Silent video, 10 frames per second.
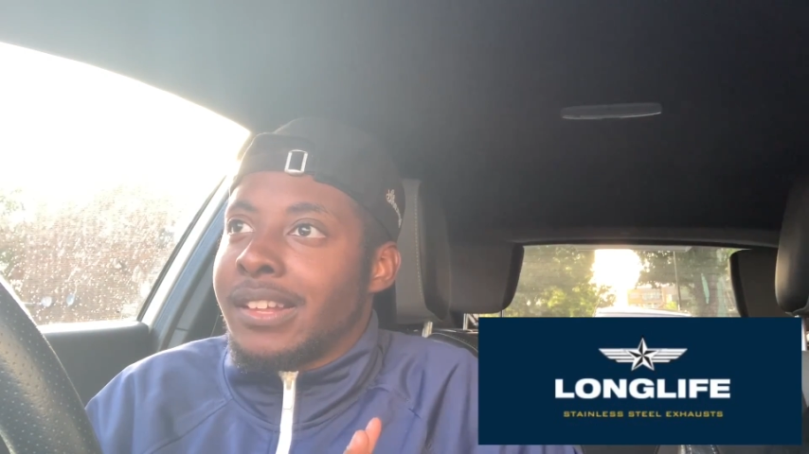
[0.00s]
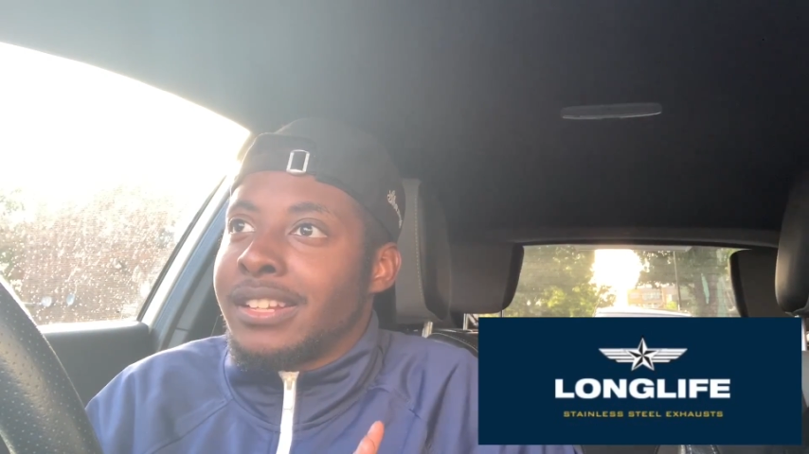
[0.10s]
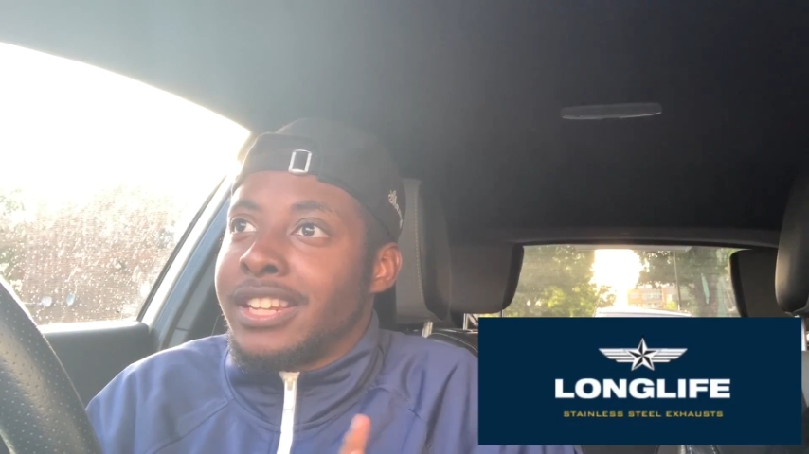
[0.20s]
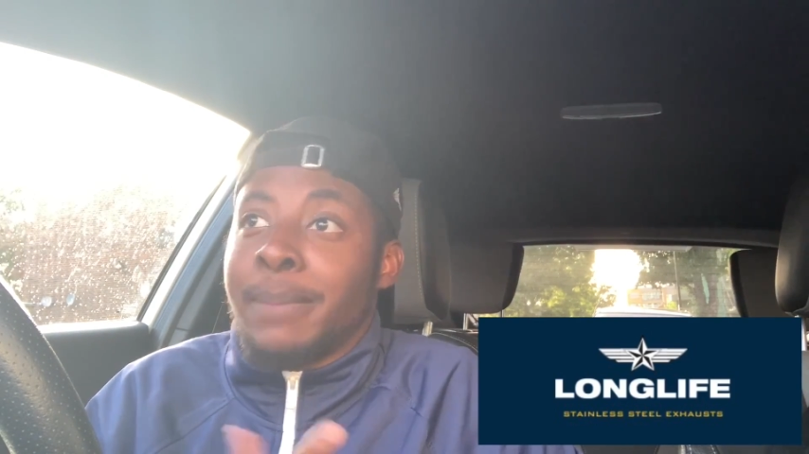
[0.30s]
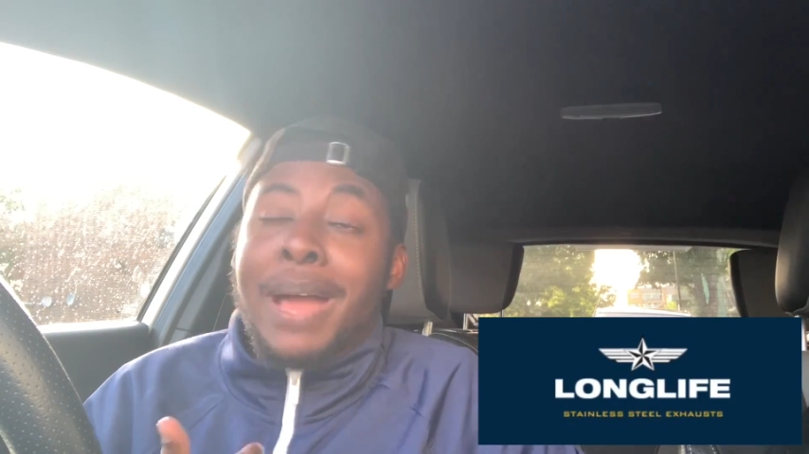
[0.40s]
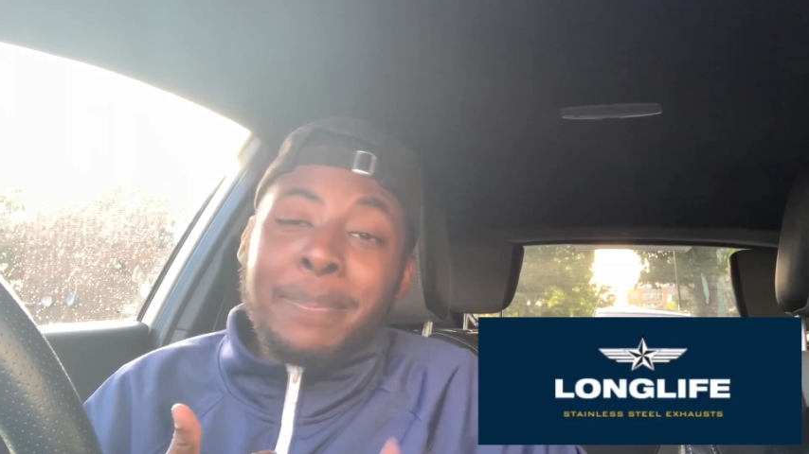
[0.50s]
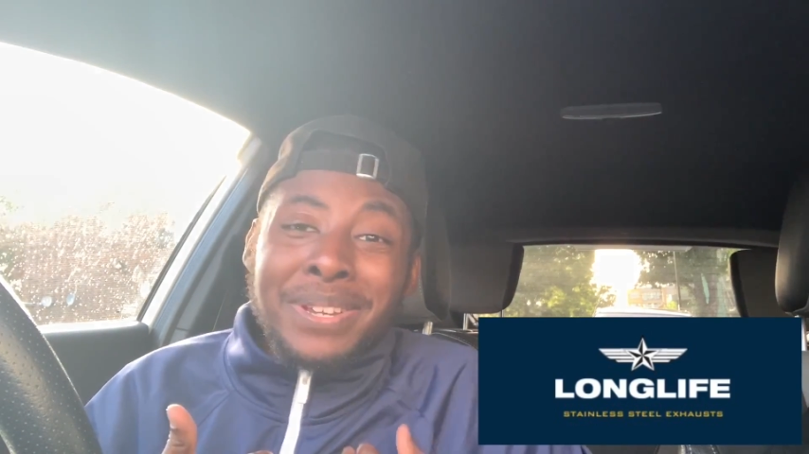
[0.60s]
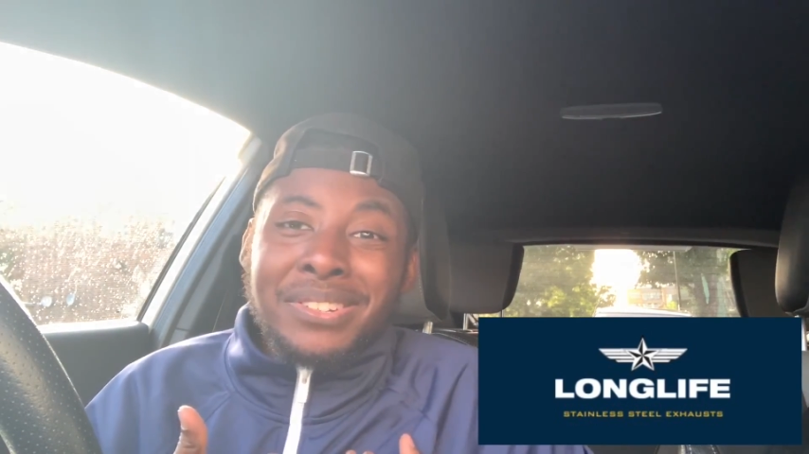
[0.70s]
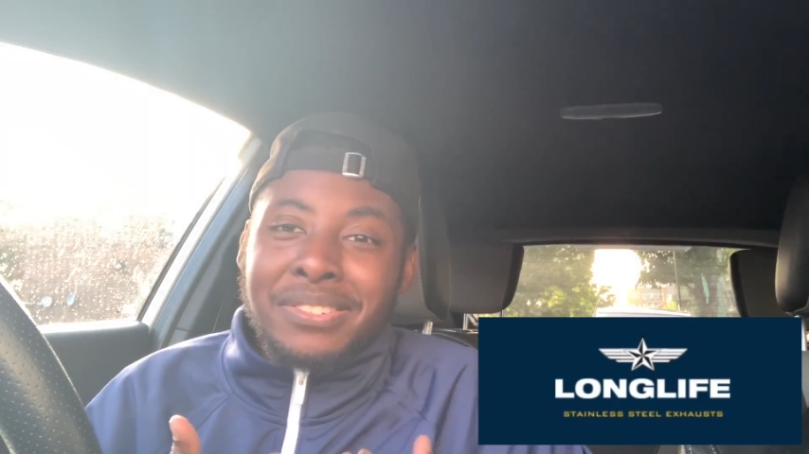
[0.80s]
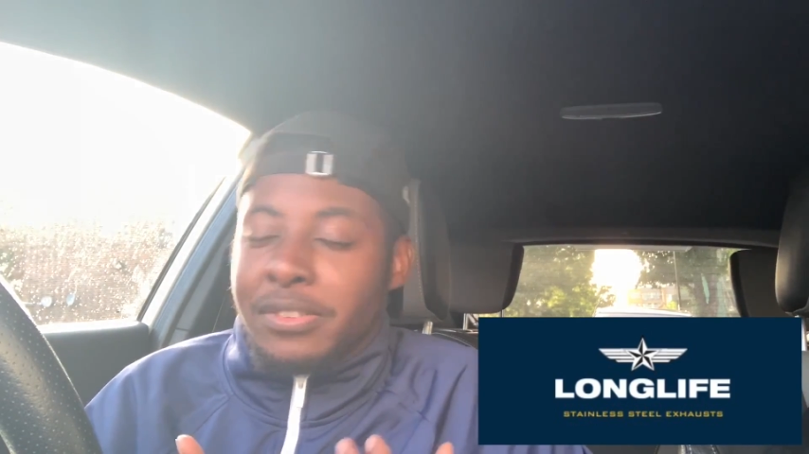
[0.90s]
In my
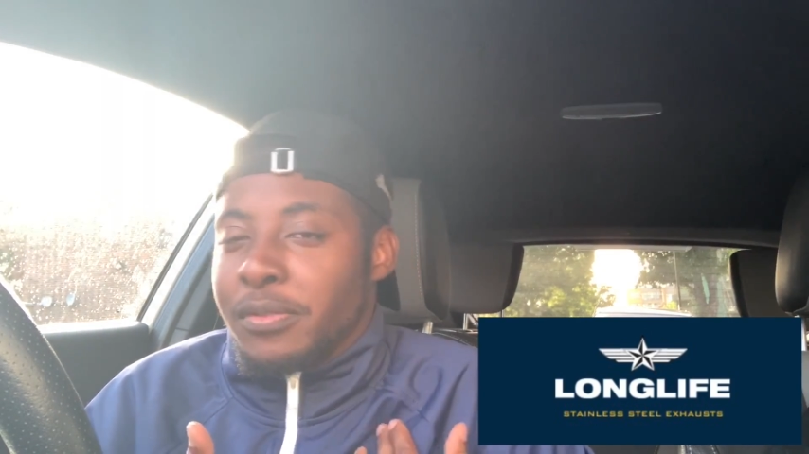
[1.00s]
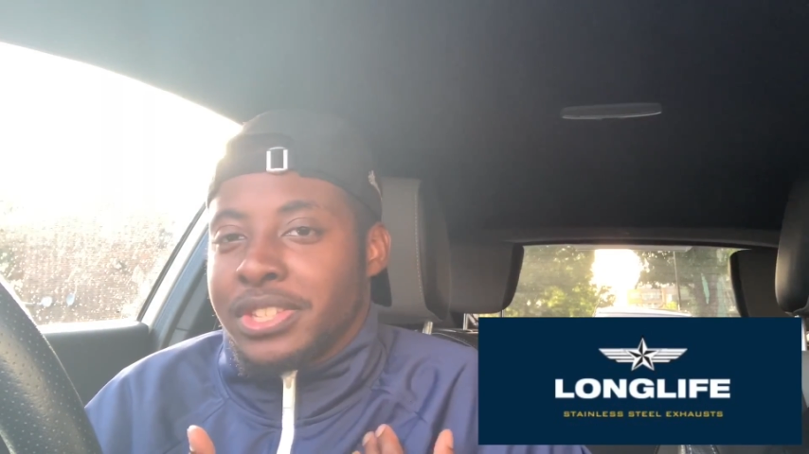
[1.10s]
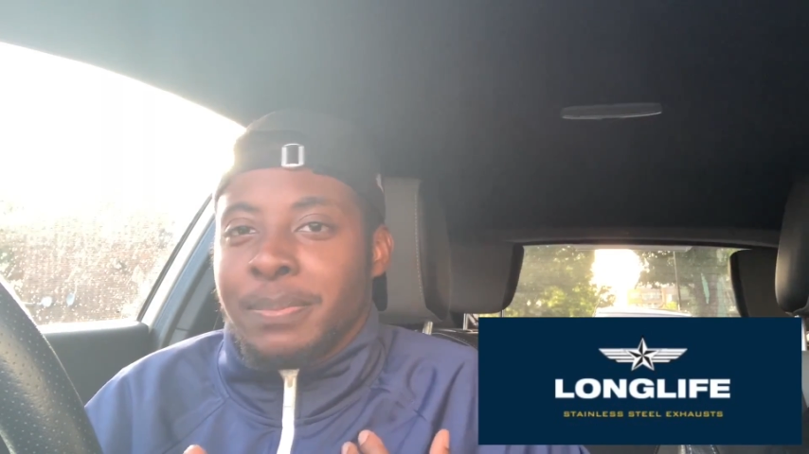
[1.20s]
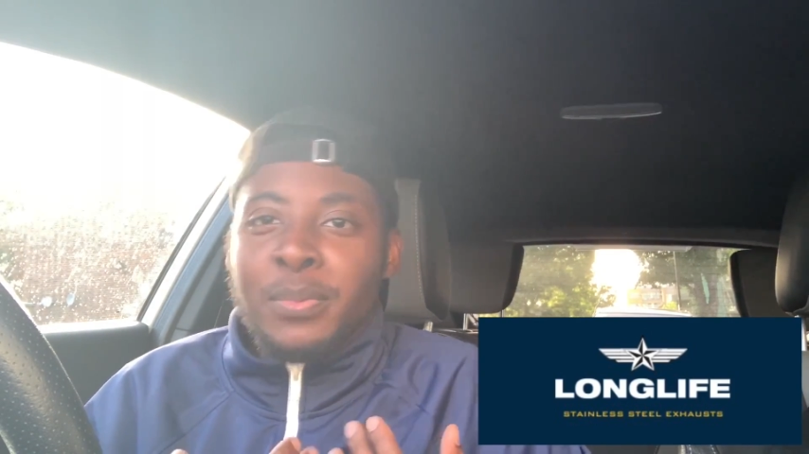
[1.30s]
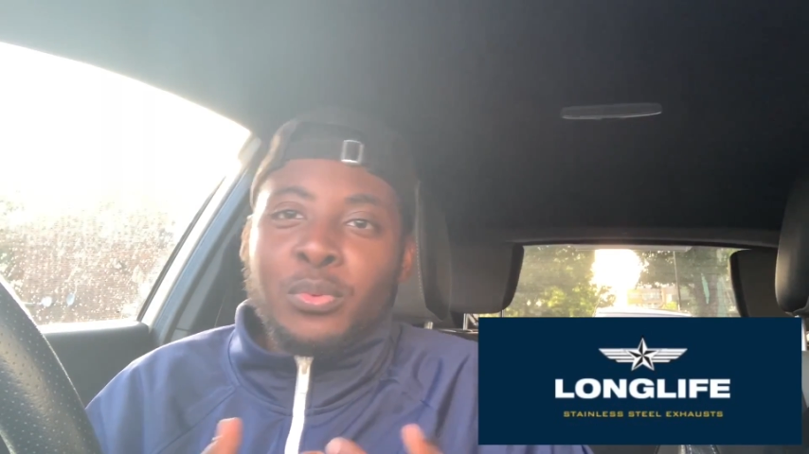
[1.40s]
opinion, obviously people